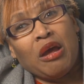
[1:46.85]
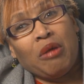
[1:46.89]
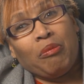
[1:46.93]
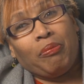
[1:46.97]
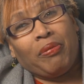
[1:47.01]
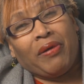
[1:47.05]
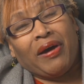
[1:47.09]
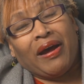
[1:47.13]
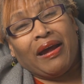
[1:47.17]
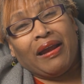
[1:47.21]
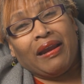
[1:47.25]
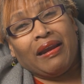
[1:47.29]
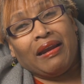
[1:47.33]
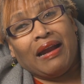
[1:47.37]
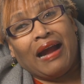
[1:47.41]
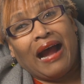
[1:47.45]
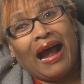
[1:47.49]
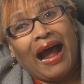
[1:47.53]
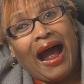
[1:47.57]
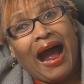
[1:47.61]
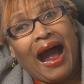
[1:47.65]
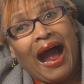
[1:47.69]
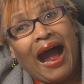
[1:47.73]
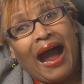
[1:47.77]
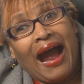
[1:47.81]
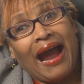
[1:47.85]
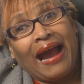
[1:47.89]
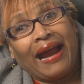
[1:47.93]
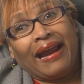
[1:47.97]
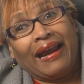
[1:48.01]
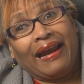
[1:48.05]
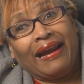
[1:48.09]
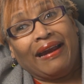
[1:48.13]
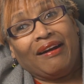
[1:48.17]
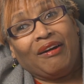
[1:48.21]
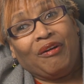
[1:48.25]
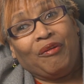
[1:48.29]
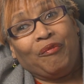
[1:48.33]
But
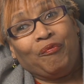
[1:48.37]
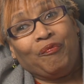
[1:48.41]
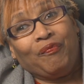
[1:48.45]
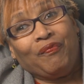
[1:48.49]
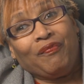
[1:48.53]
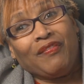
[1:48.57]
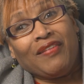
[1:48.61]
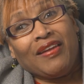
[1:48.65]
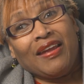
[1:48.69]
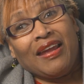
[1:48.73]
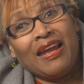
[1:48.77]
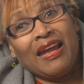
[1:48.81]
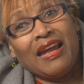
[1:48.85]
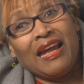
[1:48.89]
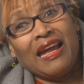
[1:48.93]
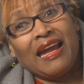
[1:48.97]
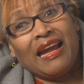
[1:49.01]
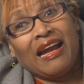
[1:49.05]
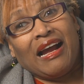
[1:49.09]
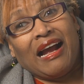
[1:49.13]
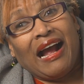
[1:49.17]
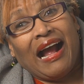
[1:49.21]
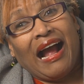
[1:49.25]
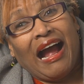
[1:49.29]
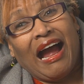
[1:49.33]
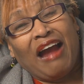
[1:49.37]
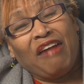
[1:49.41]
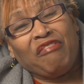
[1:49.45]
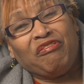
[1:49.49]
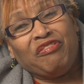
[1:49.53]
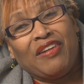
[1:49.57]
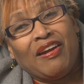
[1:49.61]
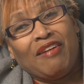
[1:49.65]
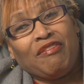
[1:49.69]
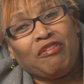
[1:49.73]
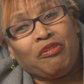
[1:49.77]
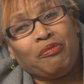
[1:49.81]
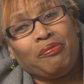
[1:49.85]
I've
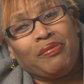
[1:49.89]
never